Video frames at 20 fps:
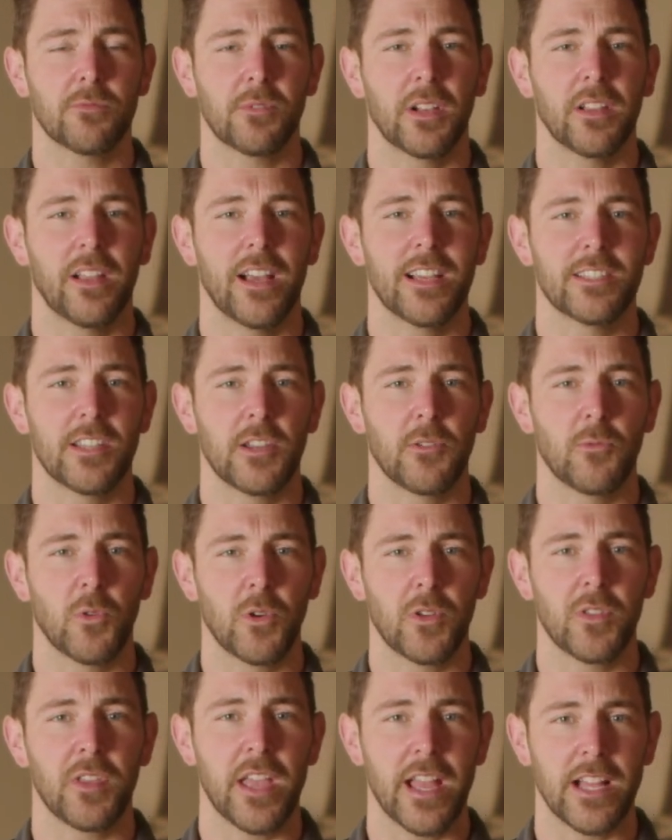realizing
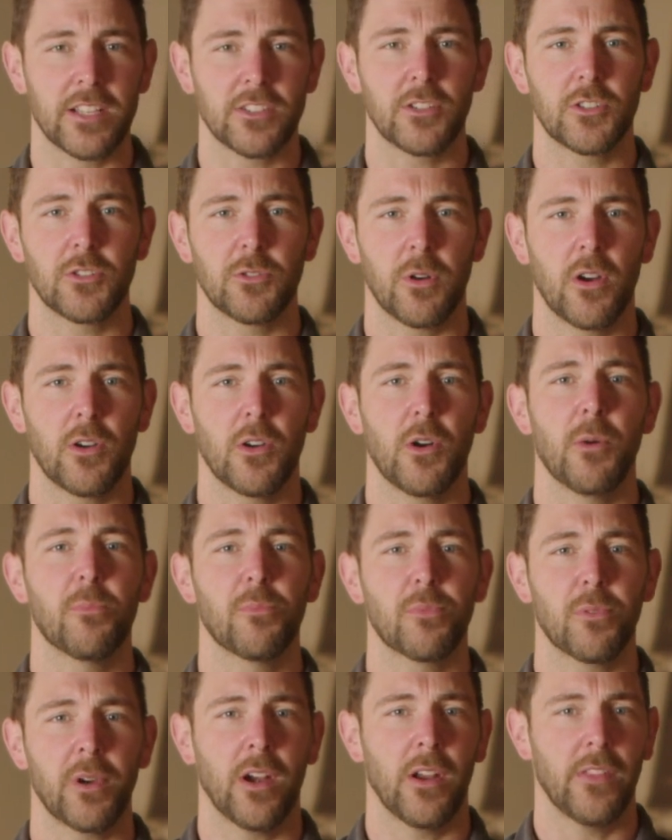we're the answer to our own
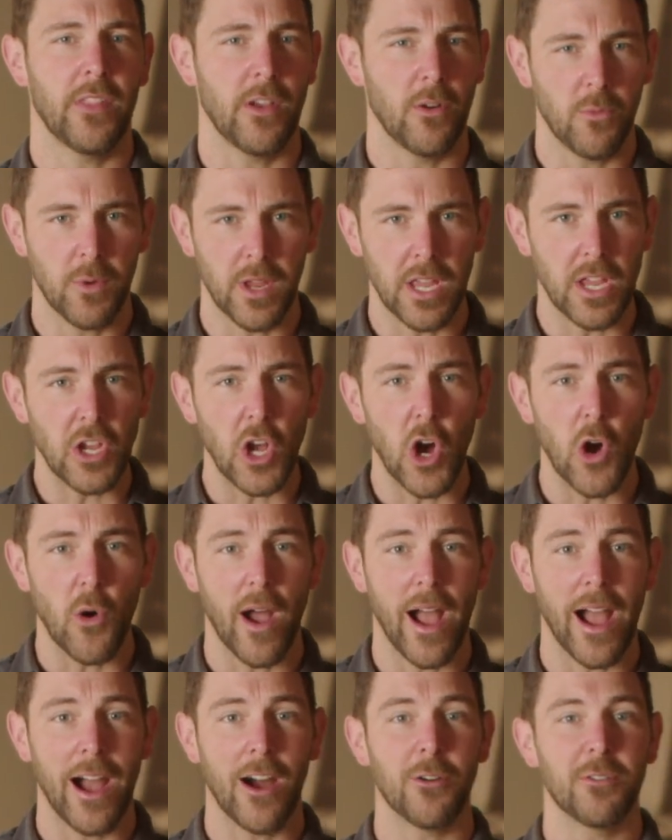prayer, that we go
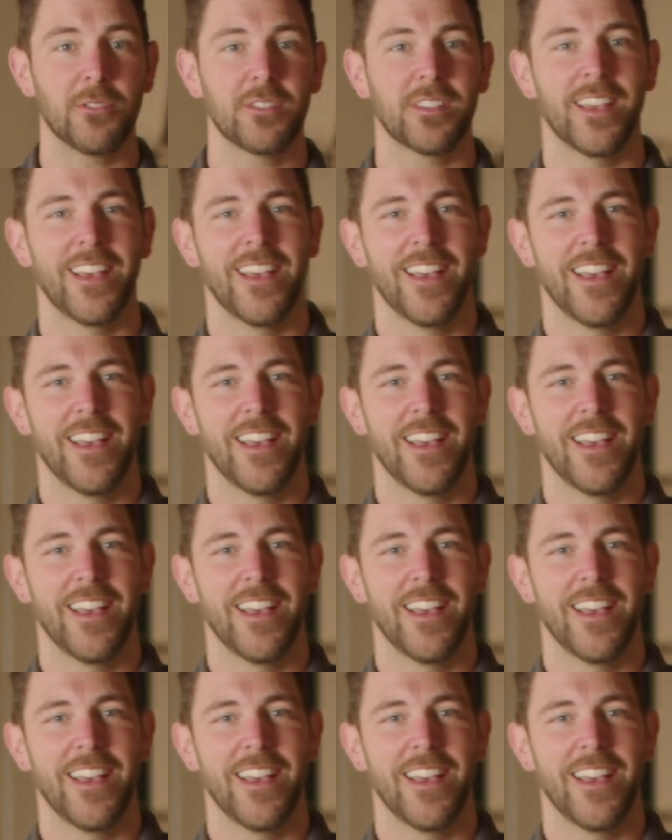out